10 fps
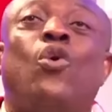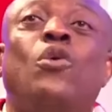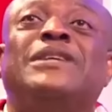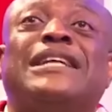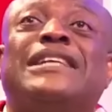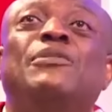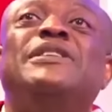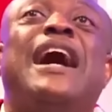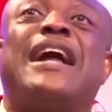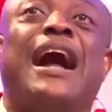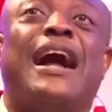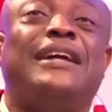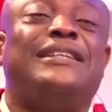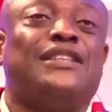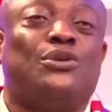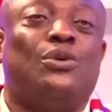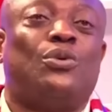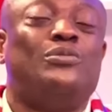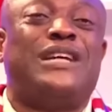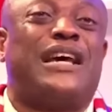Kumchacha Muniaka hunters,
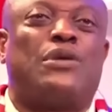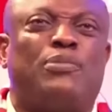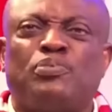no, Kumchacha